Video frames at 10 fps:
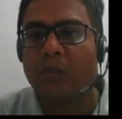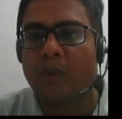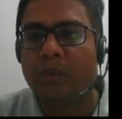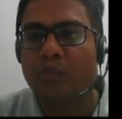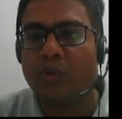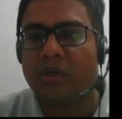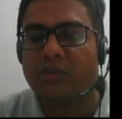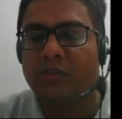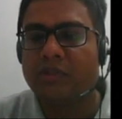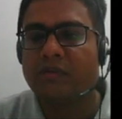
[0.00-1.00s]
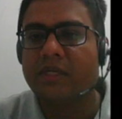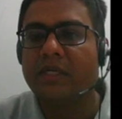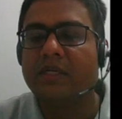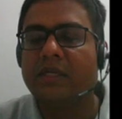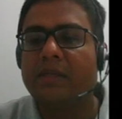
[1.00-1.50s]
molar specific
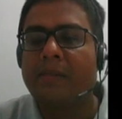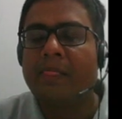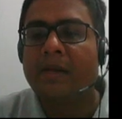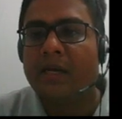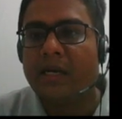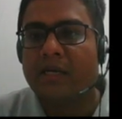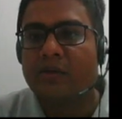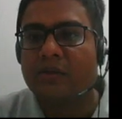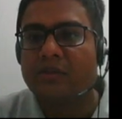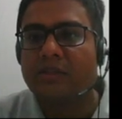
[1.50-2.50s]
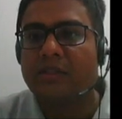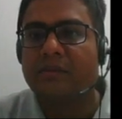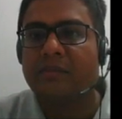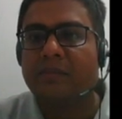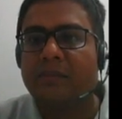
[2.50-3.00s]
heat at constant
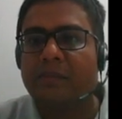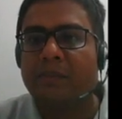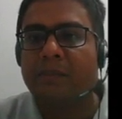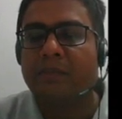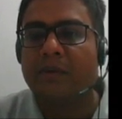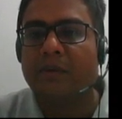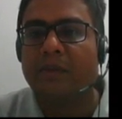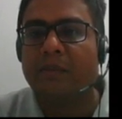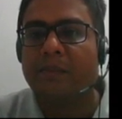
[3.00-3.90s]
uh,